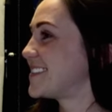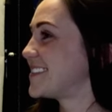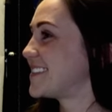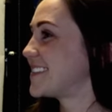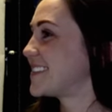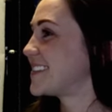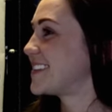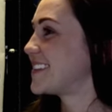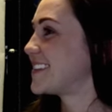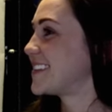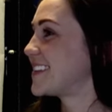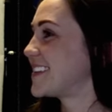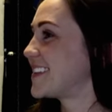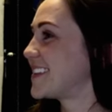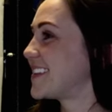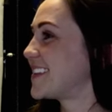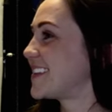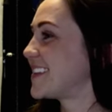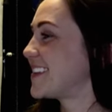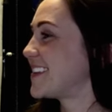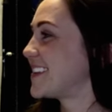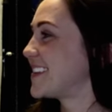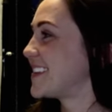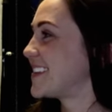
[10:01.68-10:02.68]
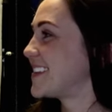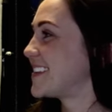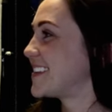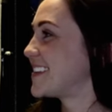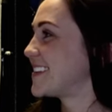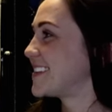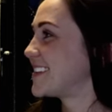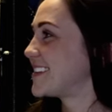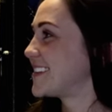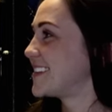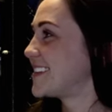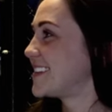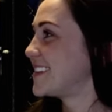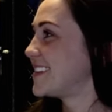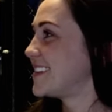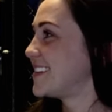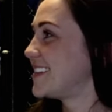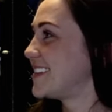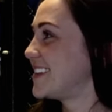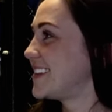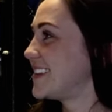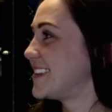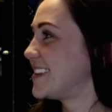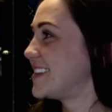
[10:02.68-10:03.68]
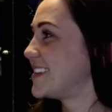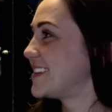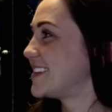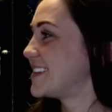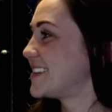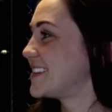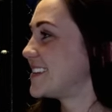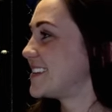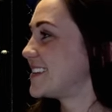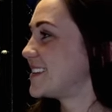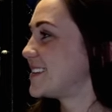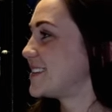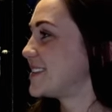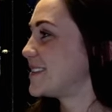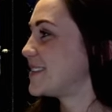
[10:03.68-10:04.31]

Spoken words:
The person shown says nothing.